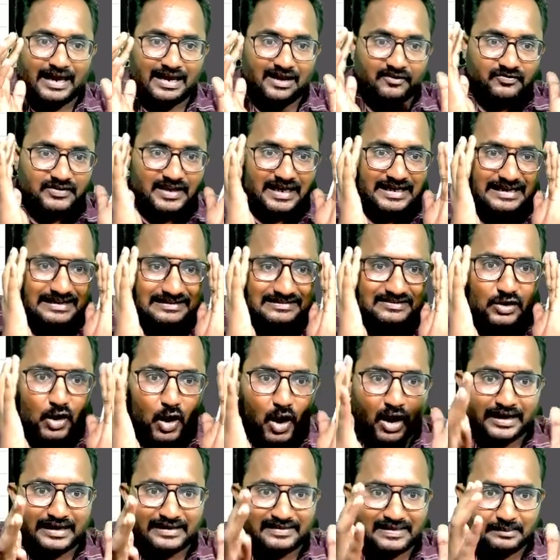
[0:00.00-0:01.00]
If that is
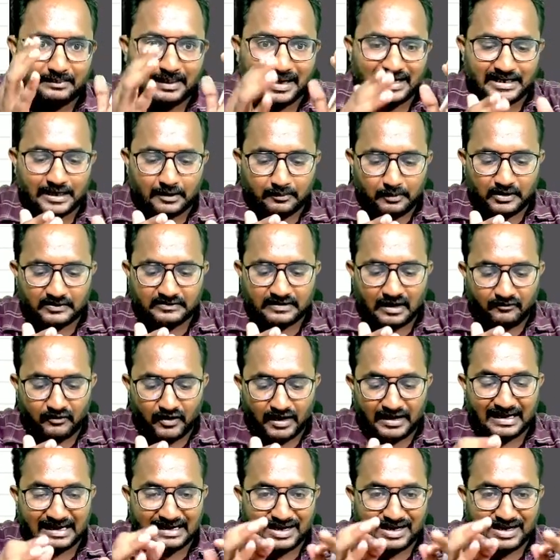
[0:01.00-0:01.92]
not in the multiples of 100,